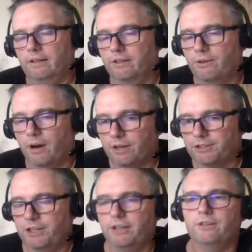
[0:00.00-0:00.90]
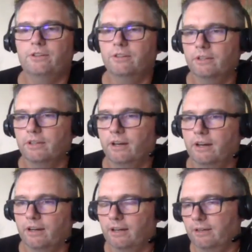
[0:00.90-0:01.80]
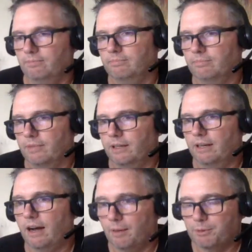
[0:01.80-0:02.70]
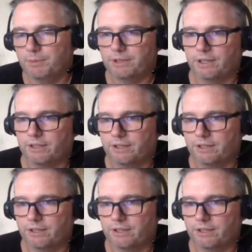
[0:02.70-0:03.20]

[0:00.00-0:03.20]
cross-channel optimization.